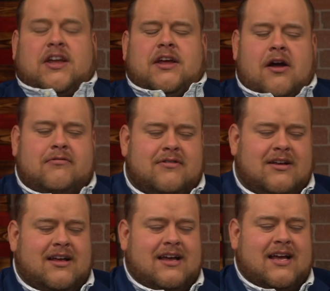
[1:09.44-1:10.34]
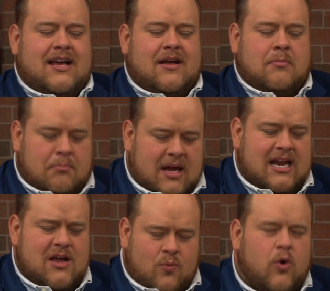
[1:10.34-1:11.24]
so you know,
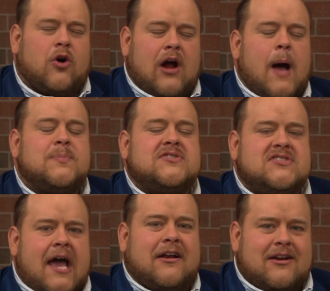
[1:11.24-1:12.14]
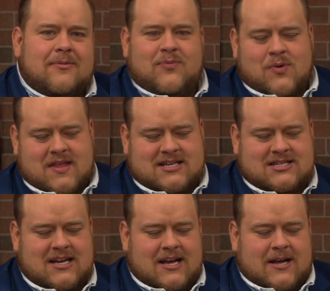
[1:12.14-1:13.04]
many were upset when these